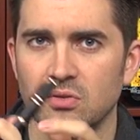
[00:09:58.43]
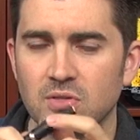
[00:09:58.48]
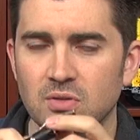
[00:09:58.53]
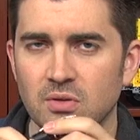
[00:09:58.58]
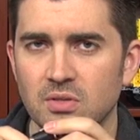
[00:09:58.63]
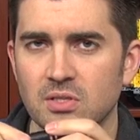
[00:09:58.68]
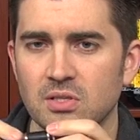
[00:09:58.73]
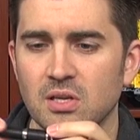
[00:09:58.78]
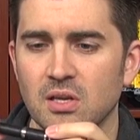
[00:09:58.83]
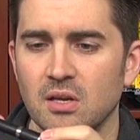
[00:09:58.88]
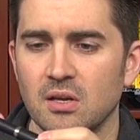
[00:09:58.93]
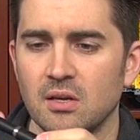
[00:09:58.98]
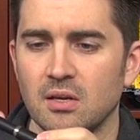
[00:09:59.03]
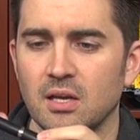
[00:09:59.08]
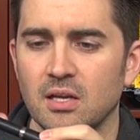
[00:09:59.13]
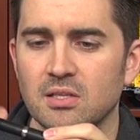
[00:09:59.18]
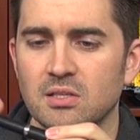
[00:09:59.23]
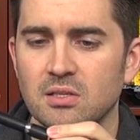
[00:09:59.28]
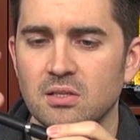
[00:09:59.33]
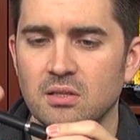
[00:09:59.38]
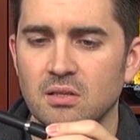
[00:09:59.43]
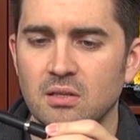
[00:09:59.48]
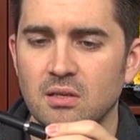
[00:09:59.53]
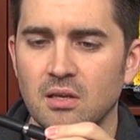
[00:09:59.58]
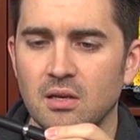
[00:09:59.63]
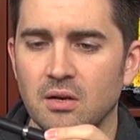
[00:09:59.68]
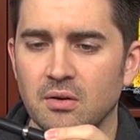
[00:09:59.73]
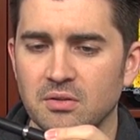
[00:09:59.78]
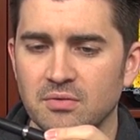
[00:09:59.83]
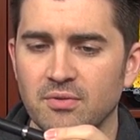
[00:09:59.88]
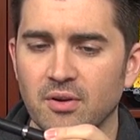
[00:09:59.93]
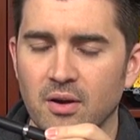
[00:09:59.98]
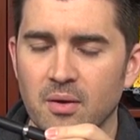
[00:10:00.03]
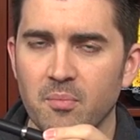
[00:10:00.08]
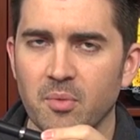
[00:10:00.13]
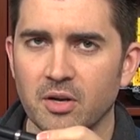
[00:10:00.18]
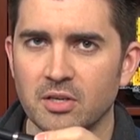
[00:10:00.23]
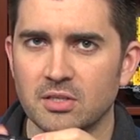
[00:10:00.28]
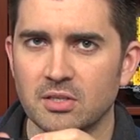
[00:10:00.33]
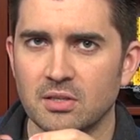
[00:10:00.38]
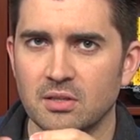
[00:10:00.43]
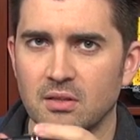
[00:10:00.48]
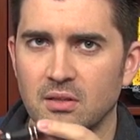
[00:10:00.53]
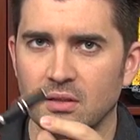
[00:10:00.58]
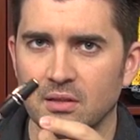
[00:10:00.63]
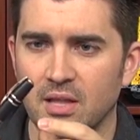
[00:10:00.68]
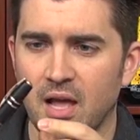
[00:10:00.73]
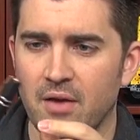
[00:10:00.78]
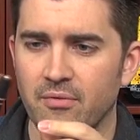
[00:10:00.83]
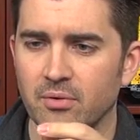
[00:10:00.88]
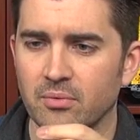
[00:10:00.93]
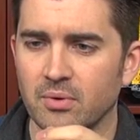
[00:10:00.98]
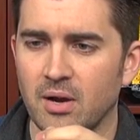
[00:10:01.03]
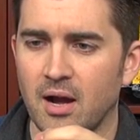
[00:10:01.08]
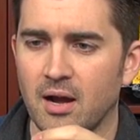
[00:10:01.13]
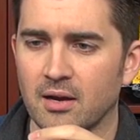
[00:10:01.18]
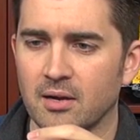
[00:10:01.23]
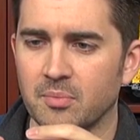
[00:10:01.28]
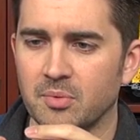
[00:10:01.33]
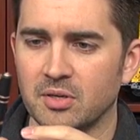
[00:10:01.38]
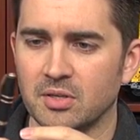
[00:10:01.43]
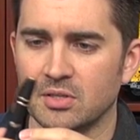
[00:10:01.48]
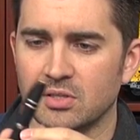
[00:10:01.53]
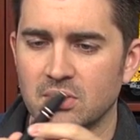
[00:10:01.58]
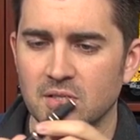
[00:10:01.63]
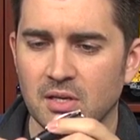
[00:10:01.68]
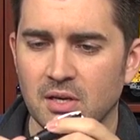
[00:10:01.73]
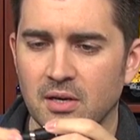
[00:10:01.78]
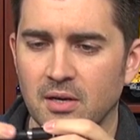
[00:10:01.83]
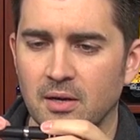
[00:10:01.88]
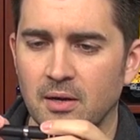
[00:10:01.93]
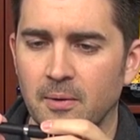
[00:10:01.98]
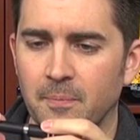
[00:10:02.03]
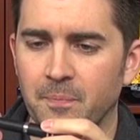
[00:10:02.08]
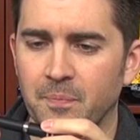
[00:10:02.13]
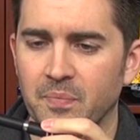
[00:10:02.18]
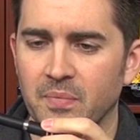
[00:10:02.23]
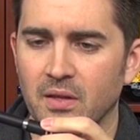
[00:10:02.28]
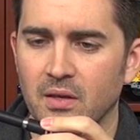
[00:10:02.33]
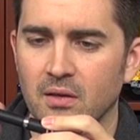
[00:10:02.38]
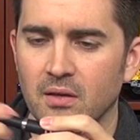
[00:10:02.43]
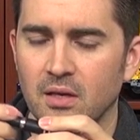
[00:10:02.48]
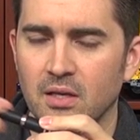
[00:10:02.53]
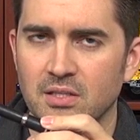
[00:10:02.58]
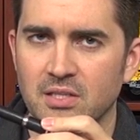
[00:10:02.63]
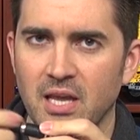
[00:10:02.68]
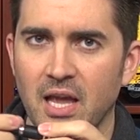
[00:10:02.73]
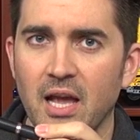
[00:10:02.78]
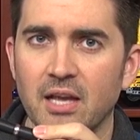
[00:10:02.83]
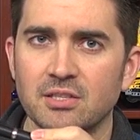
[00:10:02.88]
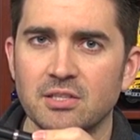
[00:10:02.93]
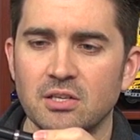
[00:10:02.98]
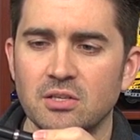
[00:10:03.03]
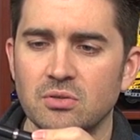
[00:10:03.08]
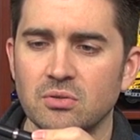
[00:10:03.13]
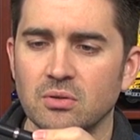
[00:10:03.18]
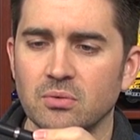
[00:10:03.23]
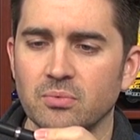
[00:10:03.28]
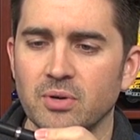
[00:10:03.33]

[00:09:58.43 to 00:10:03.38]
So it's it's you know it's very much the lava rock, but it's um, it's cast into a